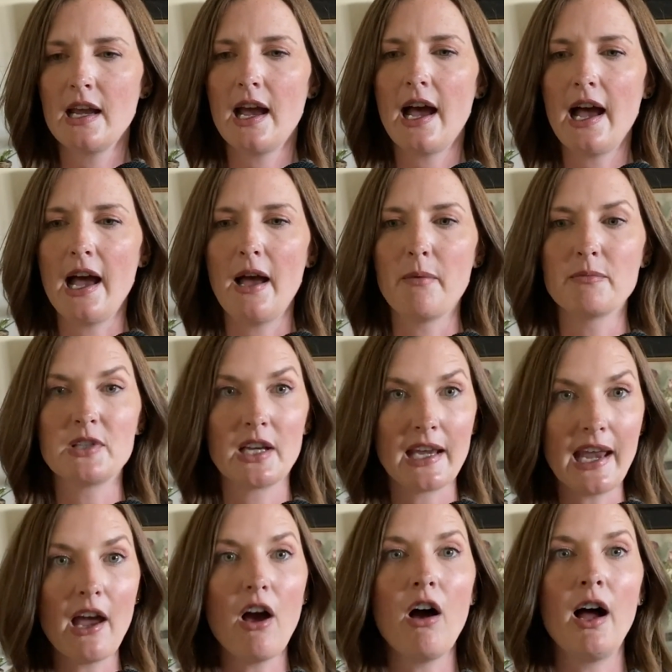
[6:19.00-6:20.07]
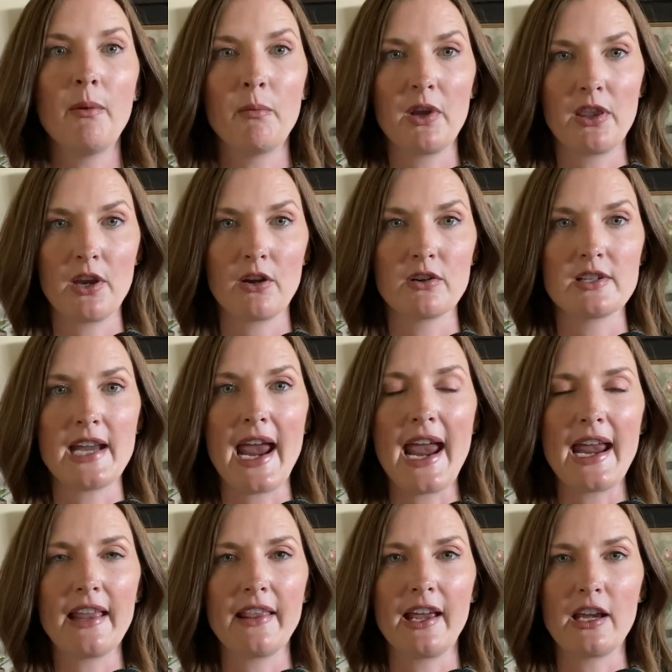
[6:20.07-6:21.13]
to get on with your
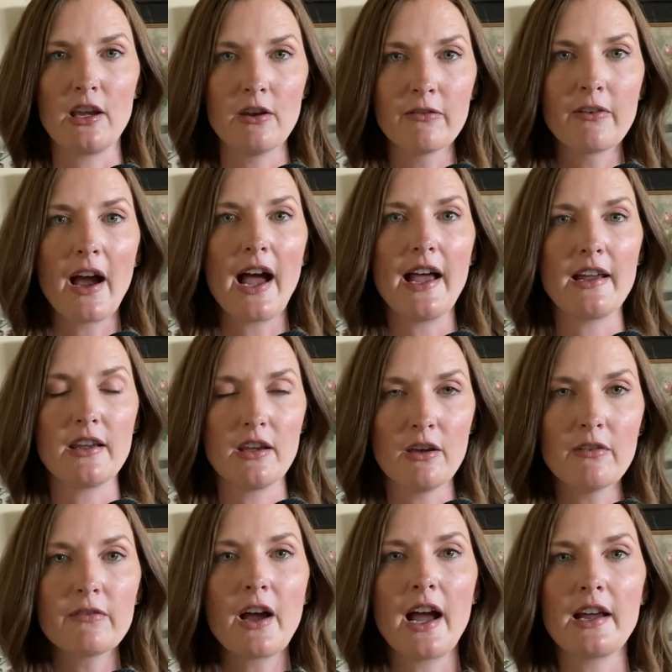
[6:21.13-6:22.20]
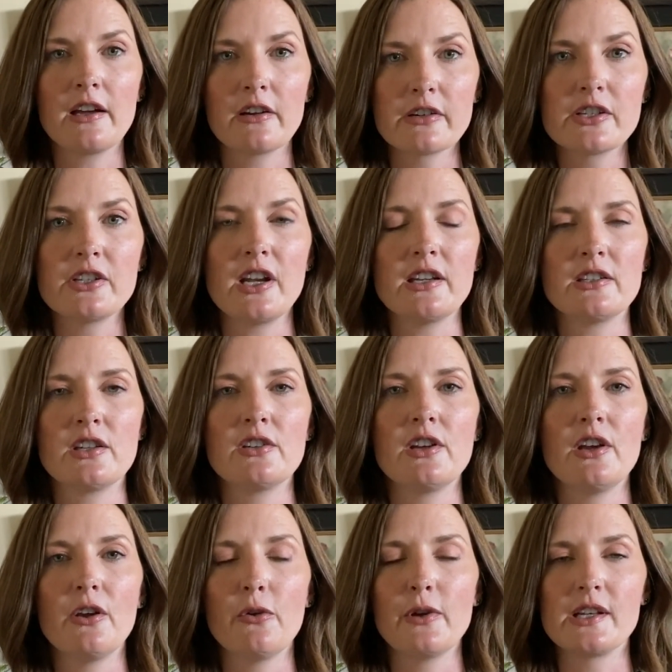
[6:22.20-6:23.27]
day. Like you've got your shit to
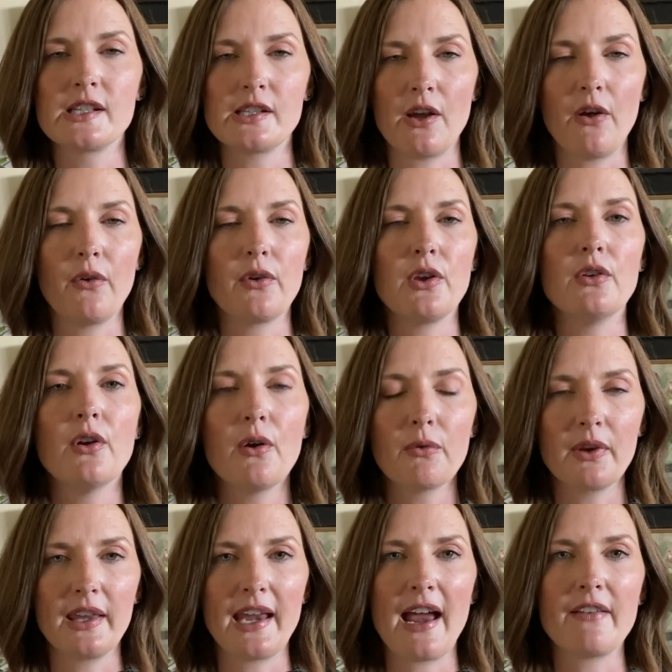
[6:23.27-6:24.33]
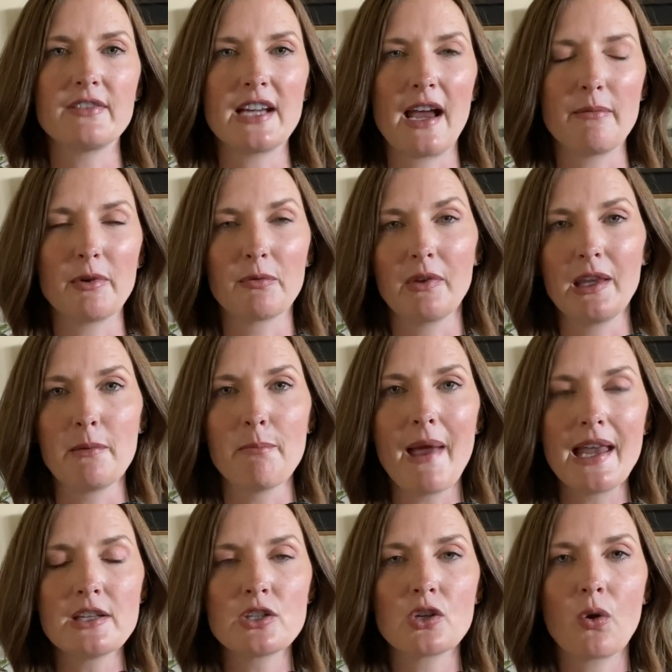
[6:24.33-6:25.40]
do, and so you don't really have time to really
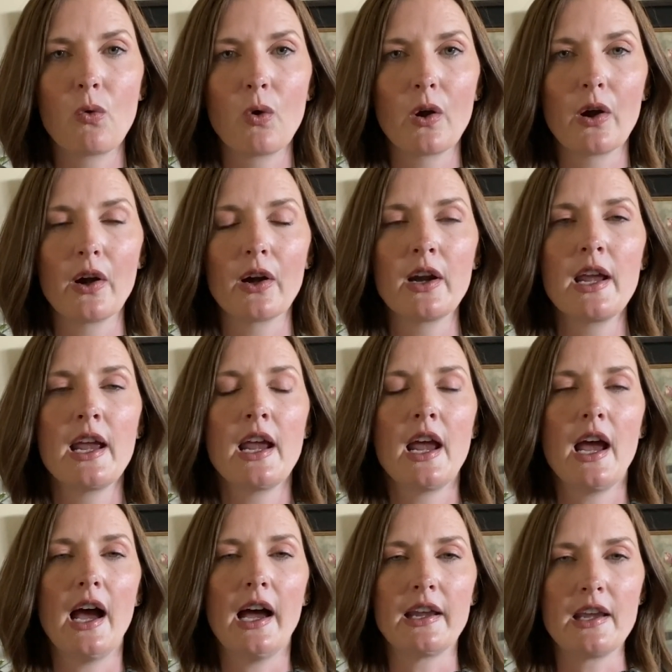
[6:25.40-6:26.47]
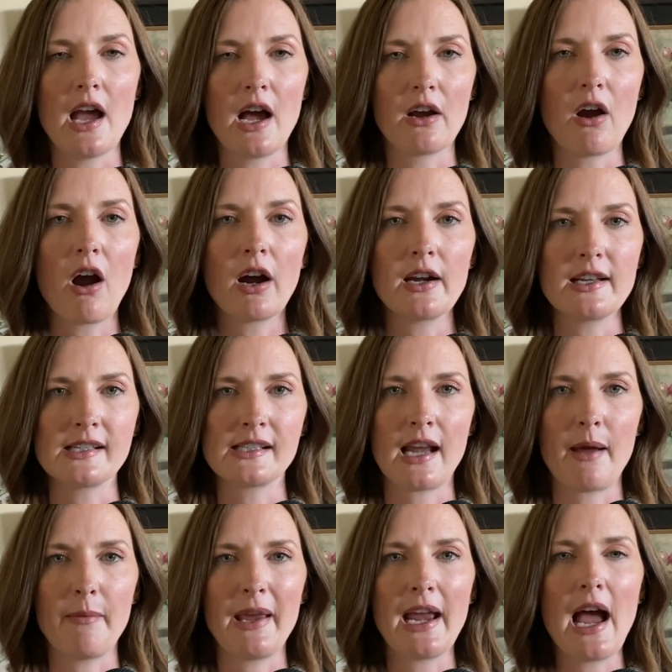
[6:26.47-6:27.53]
mentor a young artist
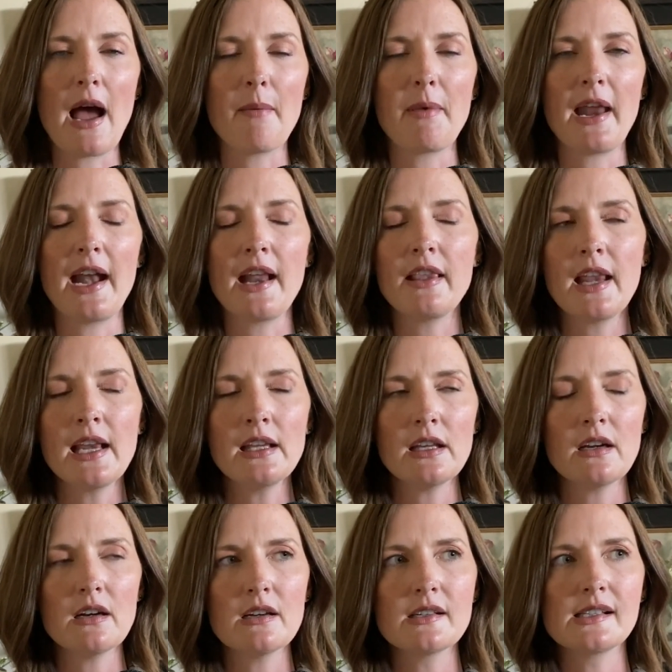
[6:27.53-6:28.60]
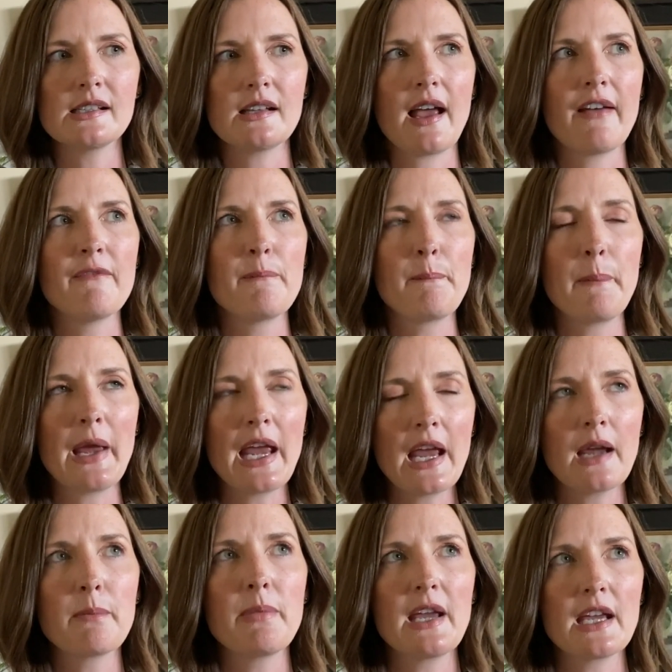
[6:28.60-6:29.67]
coming up. And I think there's a
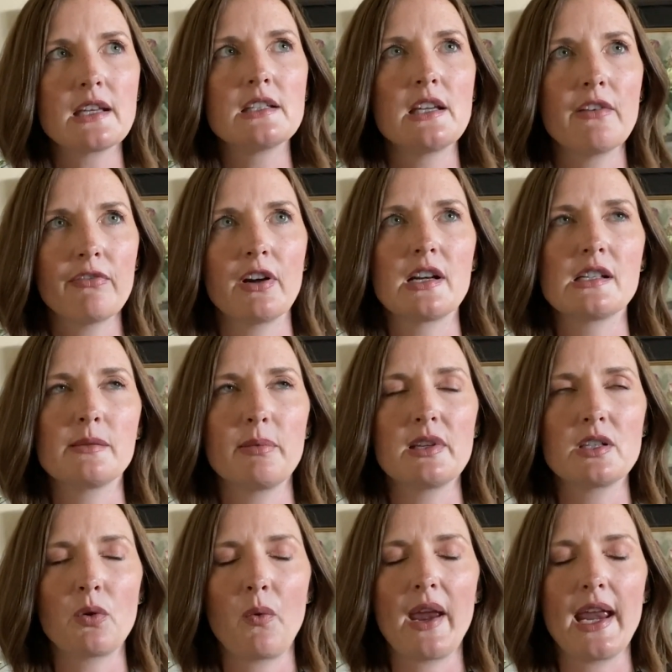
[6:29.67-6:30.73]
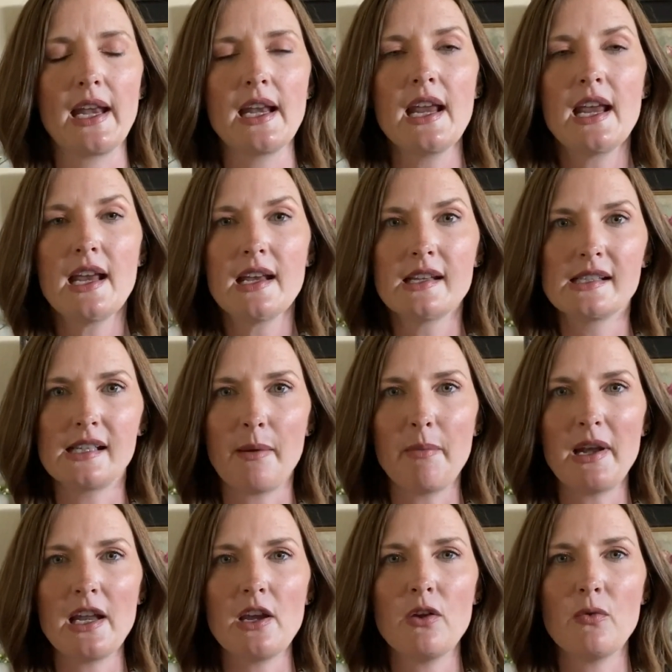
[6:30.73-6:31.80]
big difference between
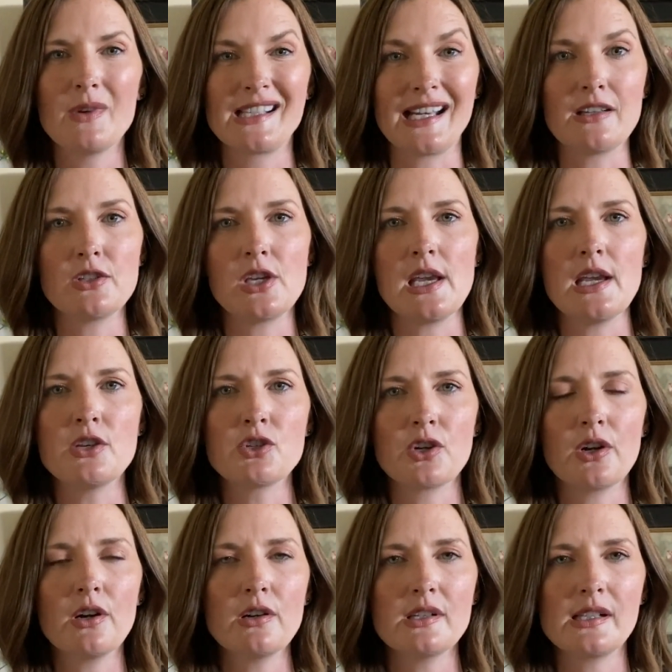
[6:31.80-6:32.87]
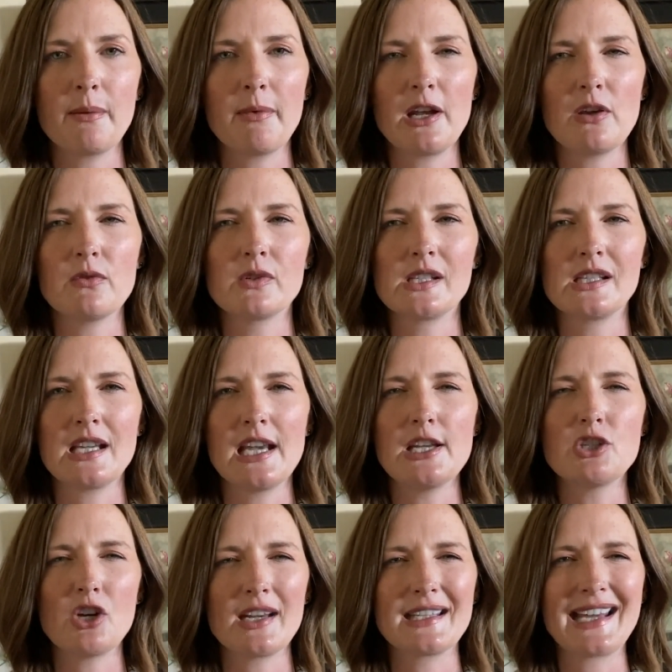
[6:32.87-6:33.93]
somebody who is a teacher, somebody who's
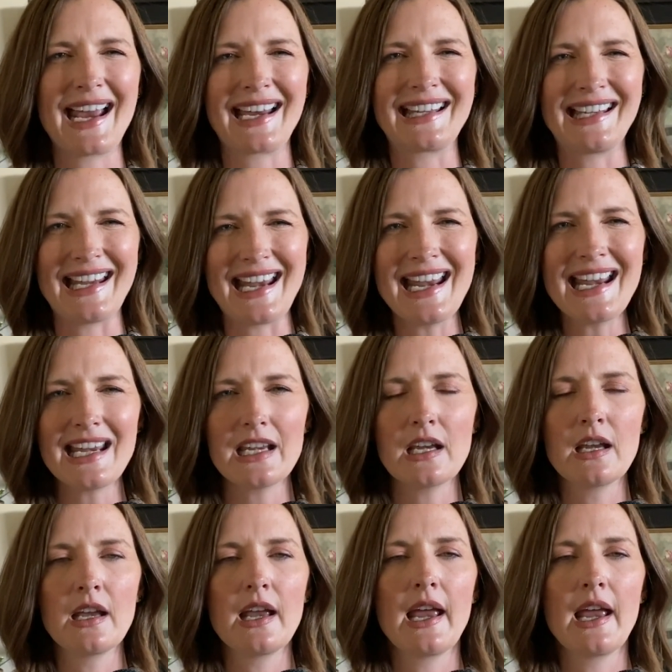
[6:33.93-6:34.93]
teaching technique,